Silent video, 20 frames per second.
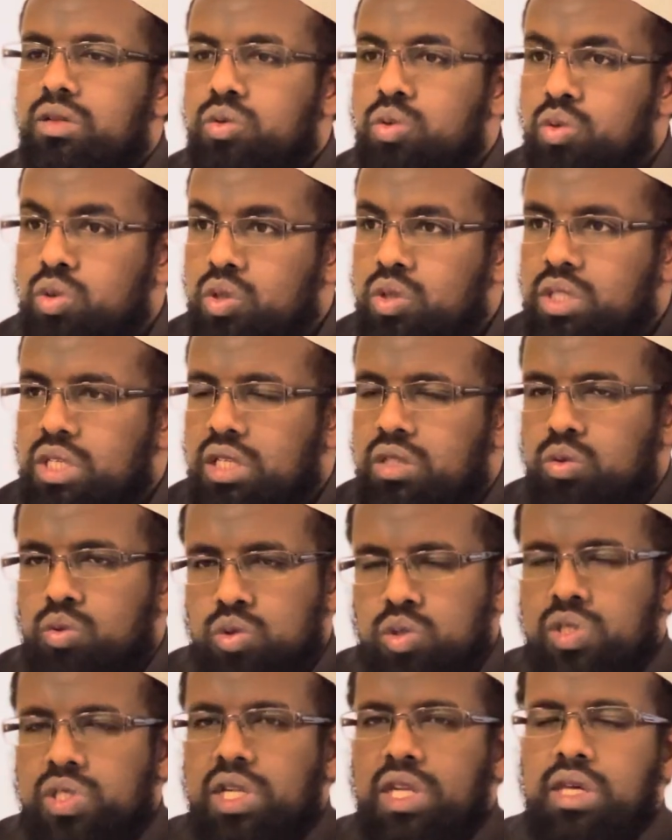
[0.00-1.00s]
do not get
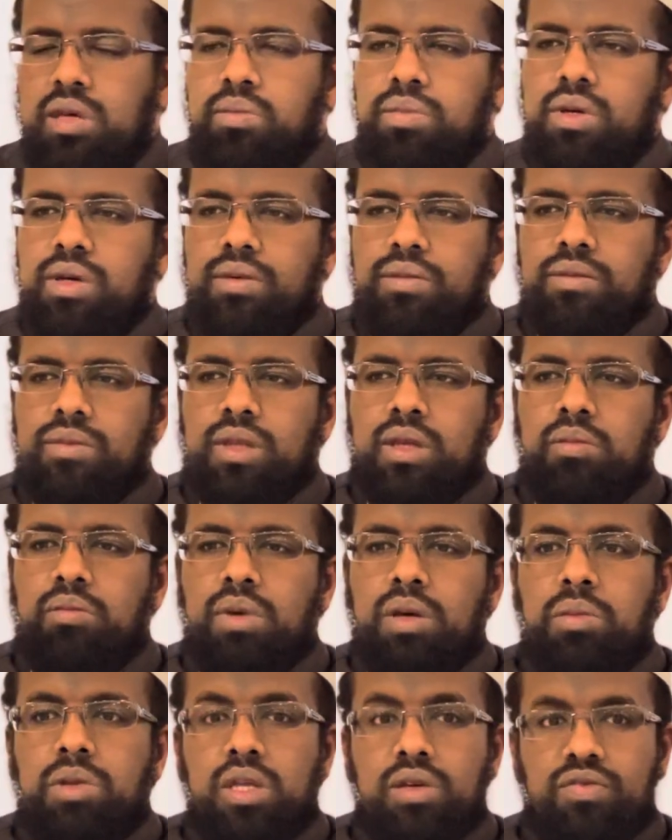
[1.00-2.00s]
good sleep.
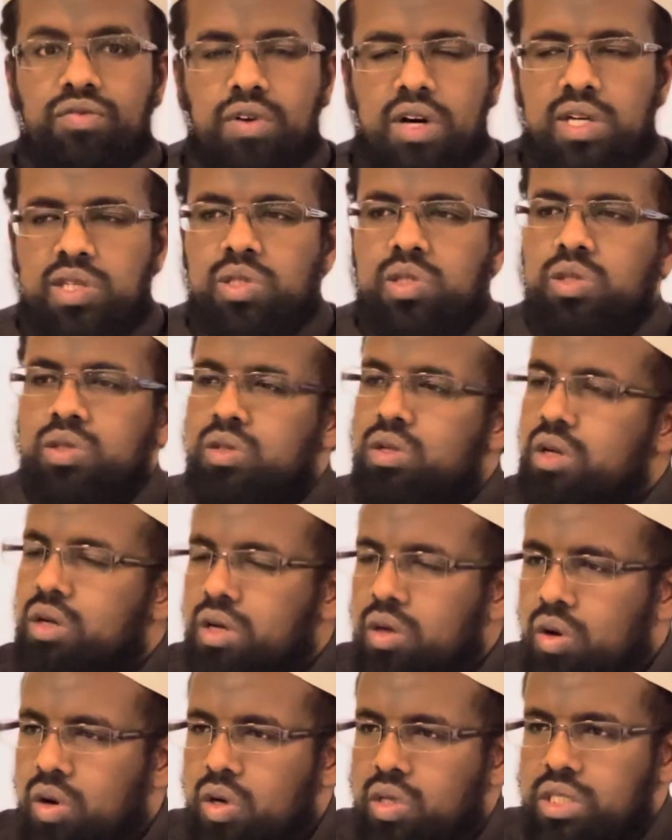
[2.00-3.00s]
Maybe they fast
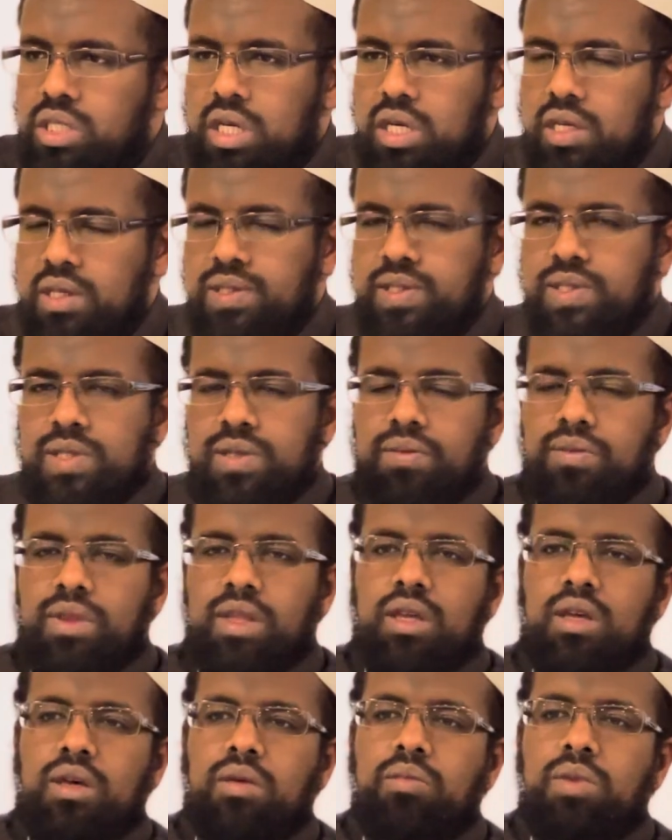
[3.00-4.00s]
long days.
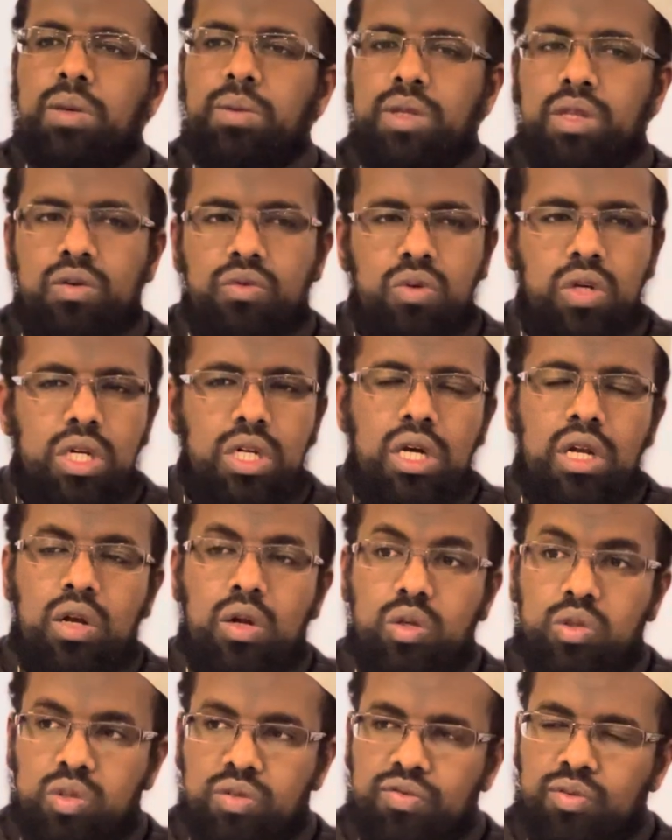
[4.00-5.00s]
Maybe they read a
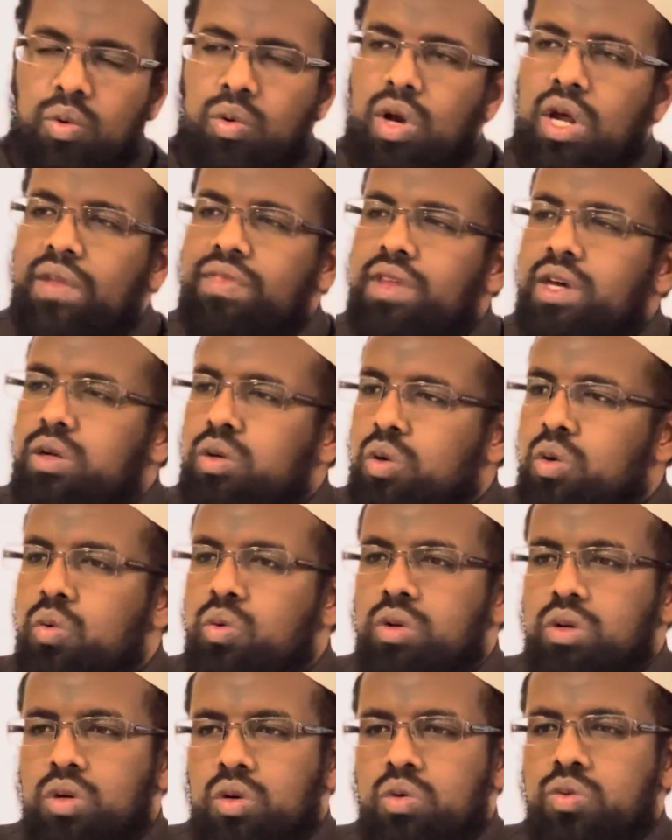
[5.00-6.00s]
lot of Quran that no
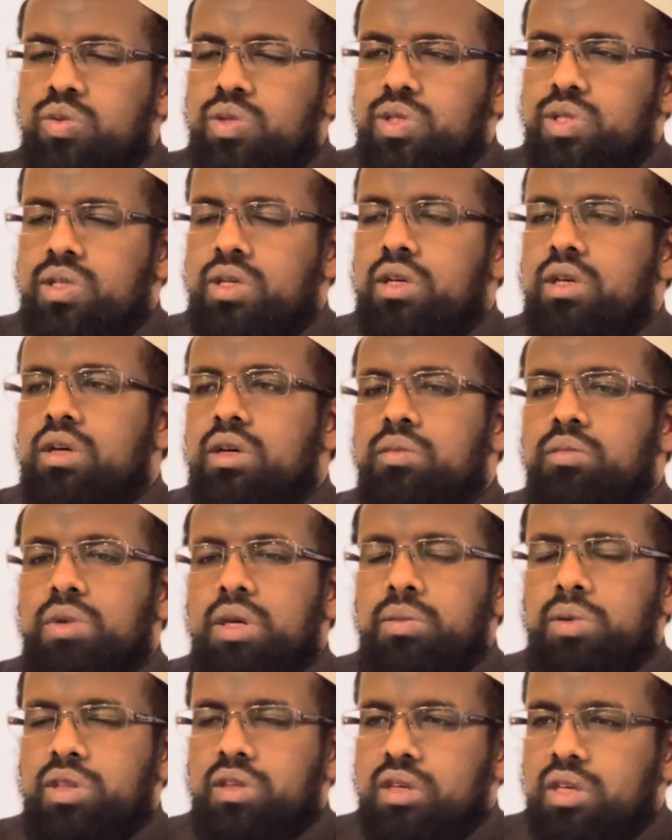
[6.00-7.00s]
one knows.
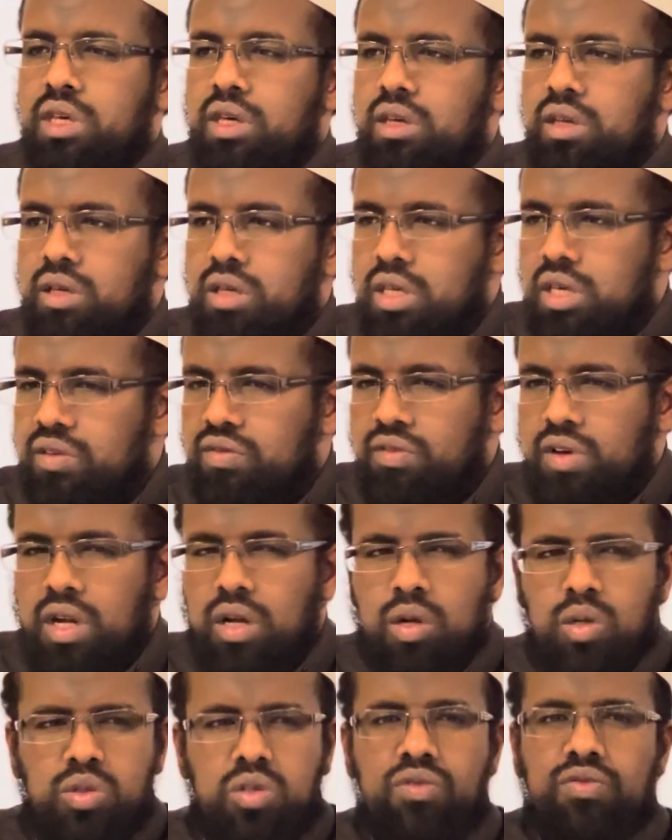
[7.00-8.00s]
Maybe they give a
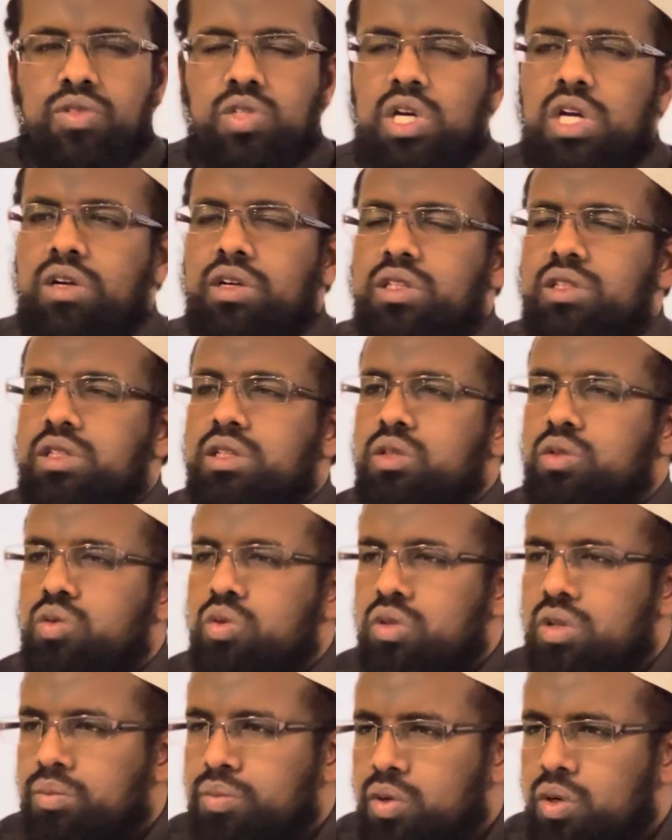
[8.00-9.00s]
lot of charity
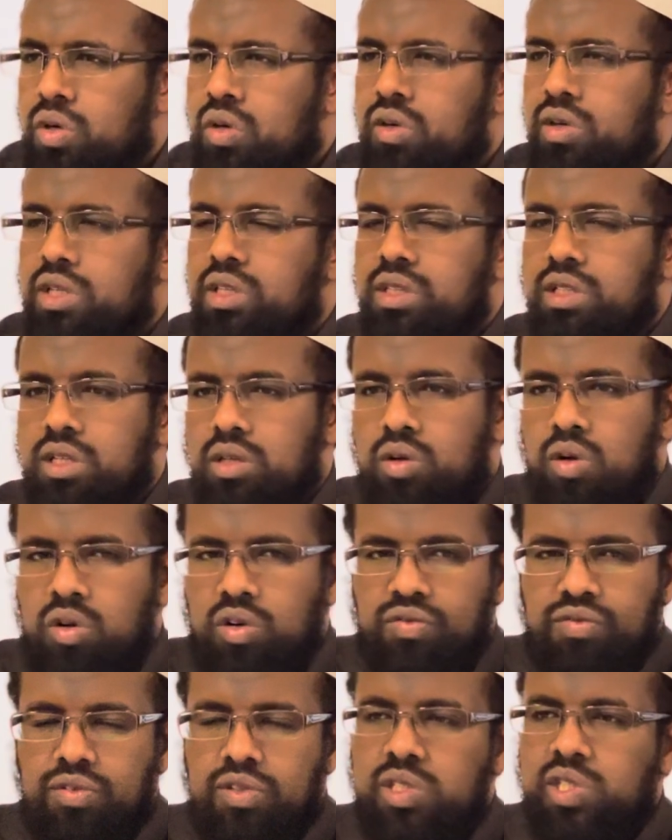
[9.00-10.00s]
to the poor and the
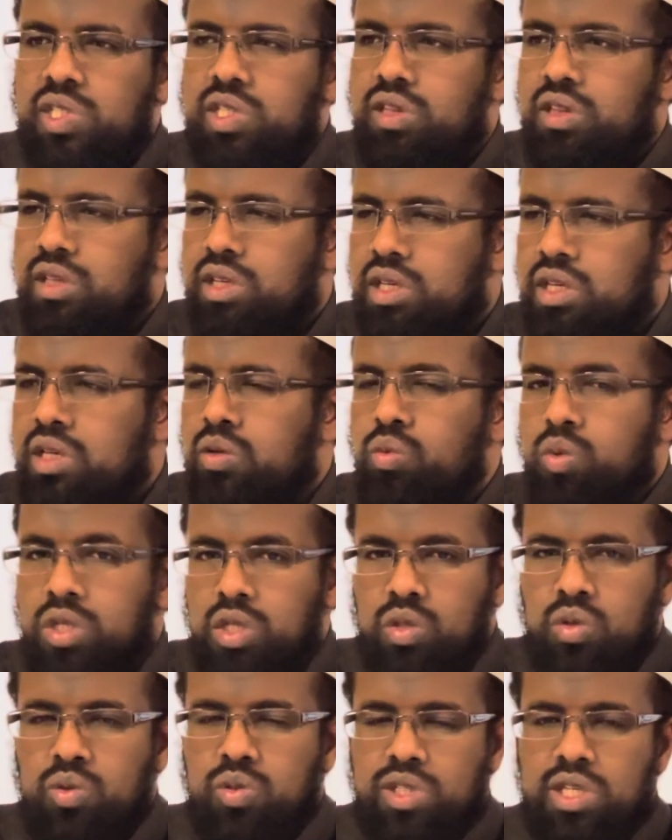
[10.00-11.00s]
orphans and the
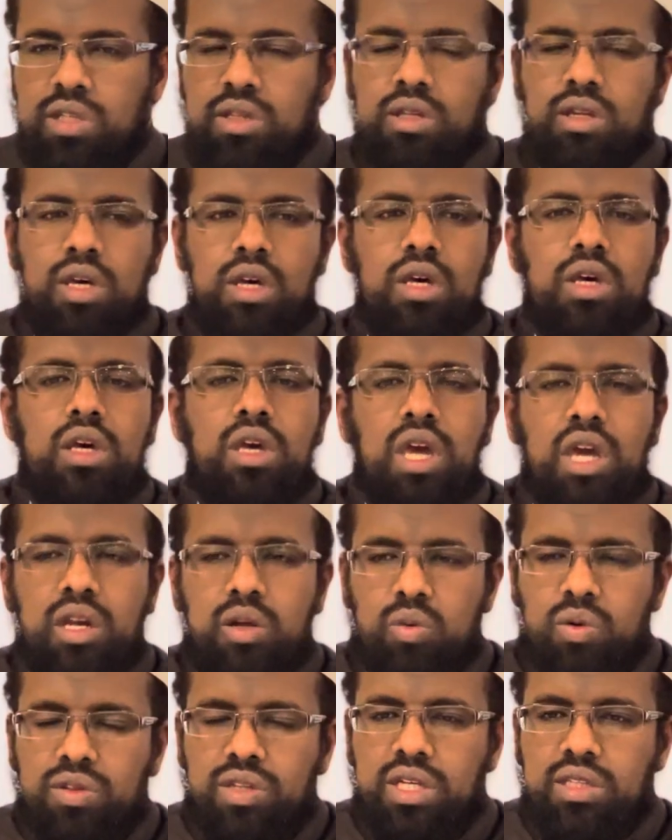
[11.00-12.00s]
widows and
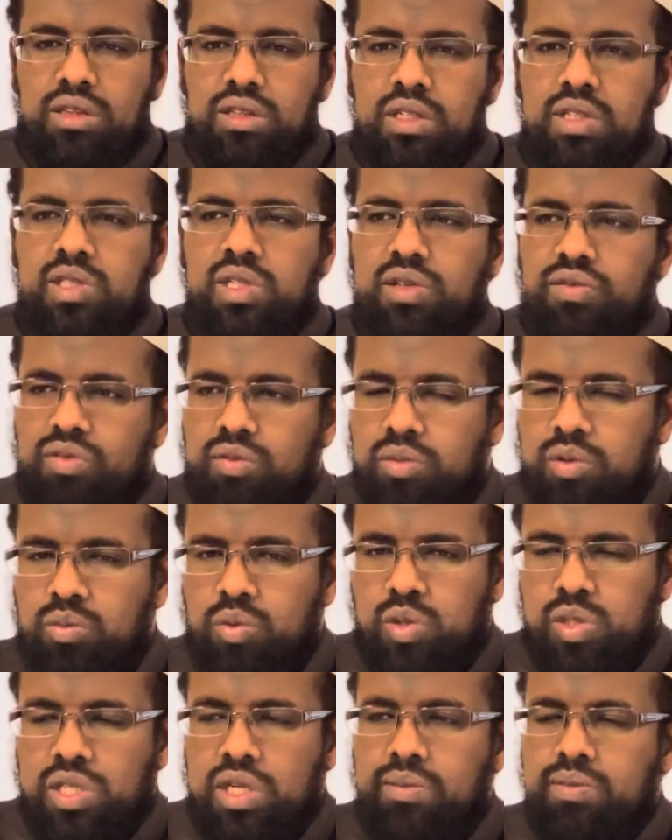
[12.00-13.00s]
anyone that needs it from the
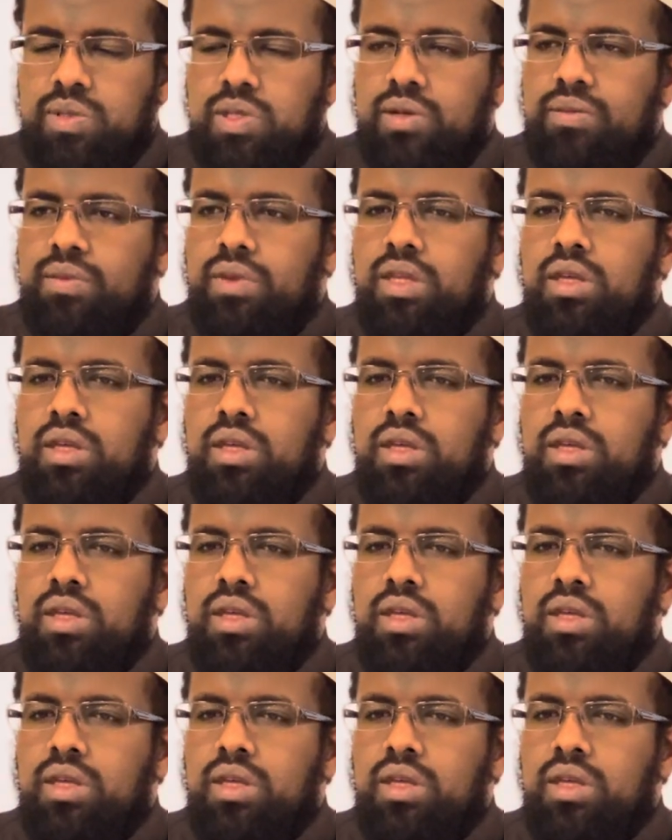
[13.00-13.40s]
Muslims.